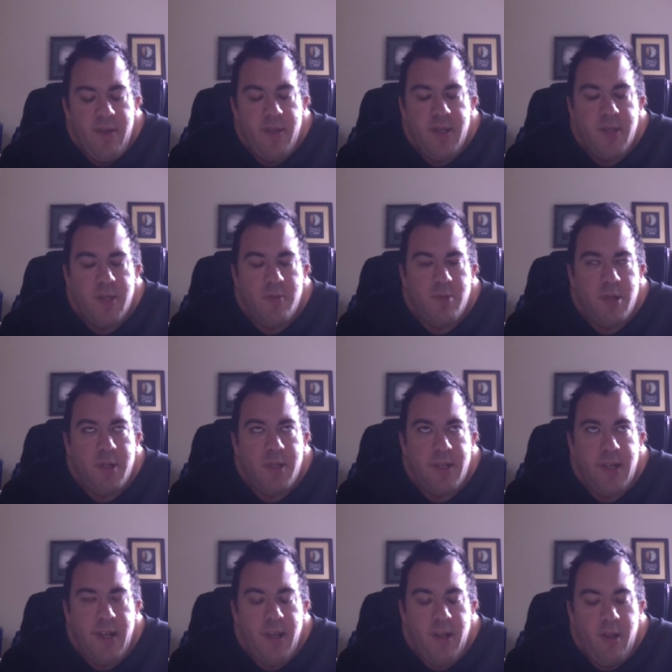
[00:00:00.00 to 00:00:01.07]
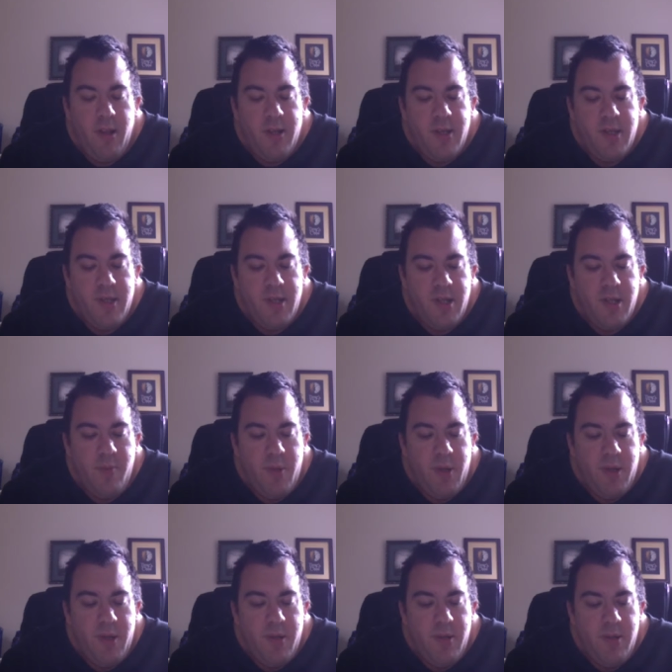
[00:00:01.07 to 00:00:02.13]
This is ridiculous, she
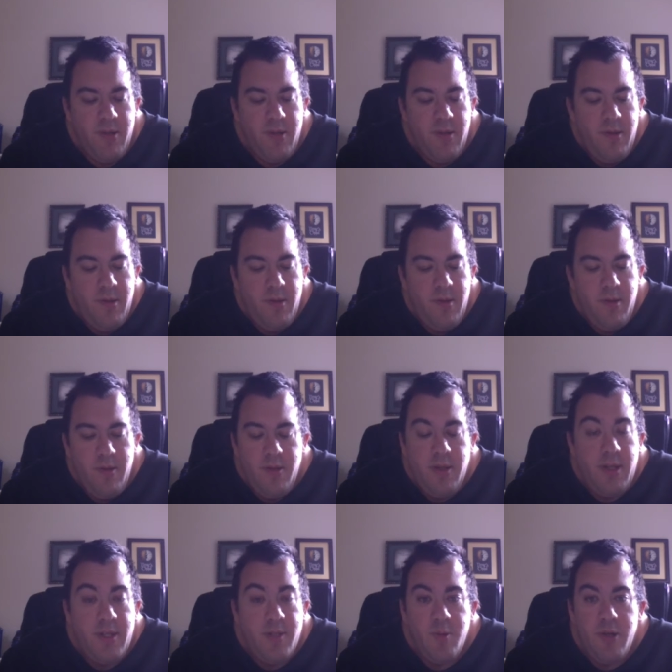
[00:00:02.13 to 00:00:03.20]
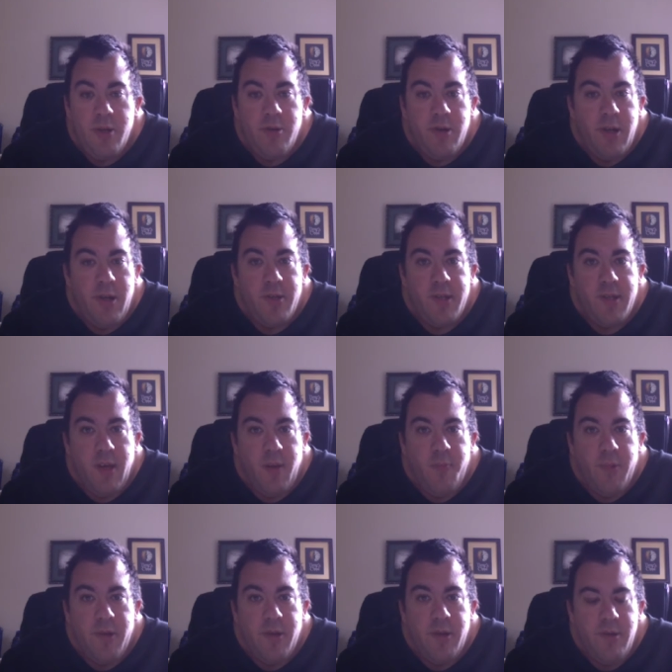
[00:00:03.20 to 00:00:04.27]
muttered. At least we agree on
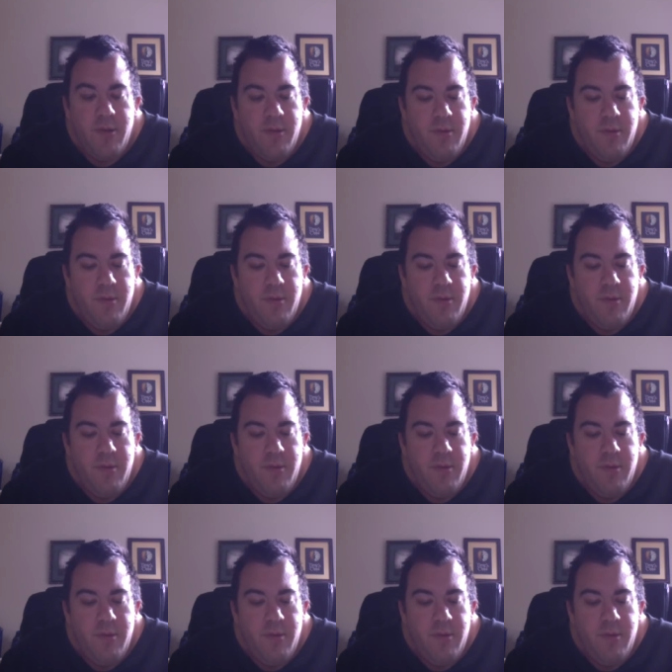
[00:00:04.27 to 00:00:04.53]
something.